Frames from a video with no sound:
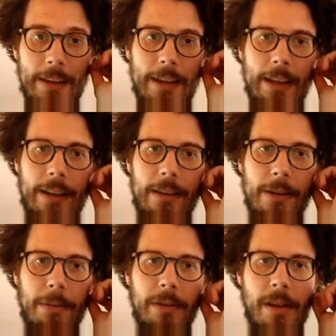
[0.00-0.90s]
Then it
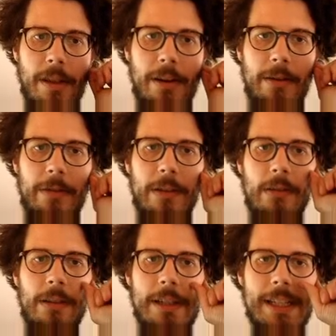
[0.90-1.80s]
loops through the
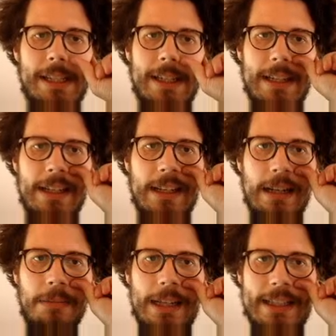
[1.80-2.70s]
folders,
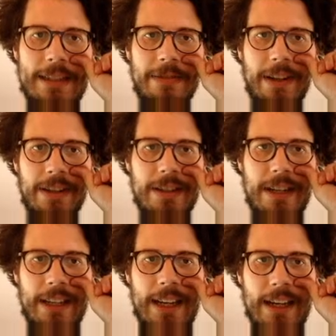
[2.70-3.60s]
applies the function
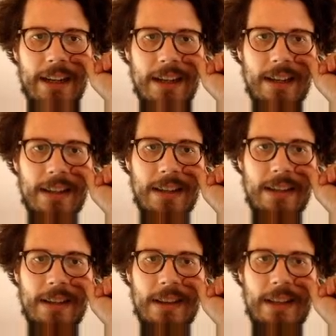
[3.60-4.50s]
again,
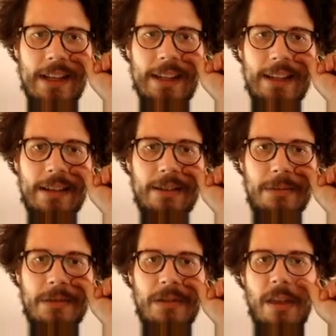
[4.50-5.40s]
and then it
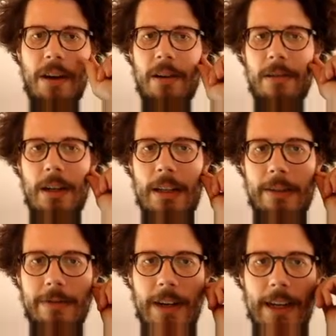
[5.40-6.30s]
loops through all the
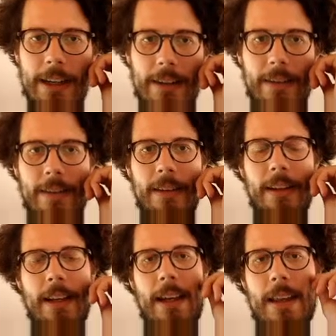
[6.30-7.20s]
files
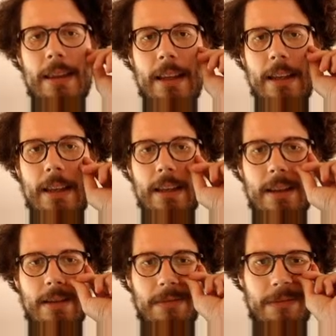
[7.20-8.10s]
in
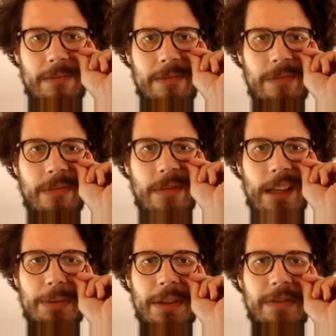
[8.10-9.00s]

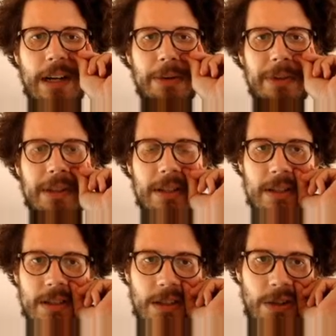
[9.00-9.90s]
that were found.
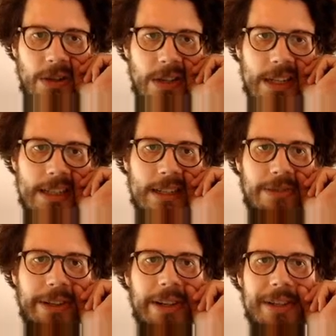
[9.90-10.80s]
So it's a
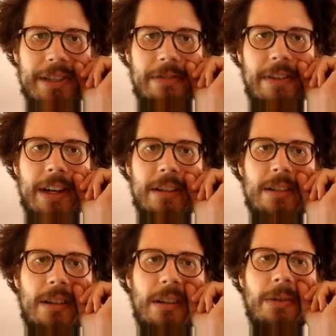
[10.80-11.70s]
recursive
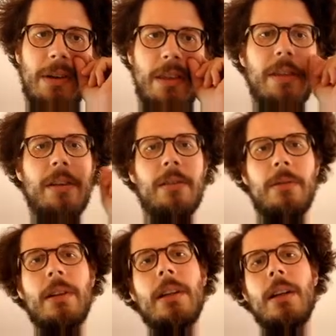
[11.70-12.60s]
function going through
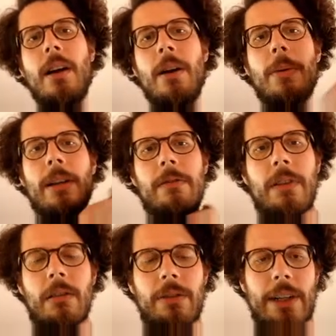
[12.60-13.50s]
one
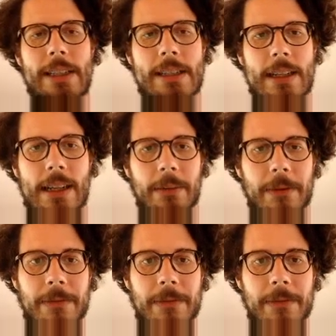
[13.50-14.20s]
folder at a time.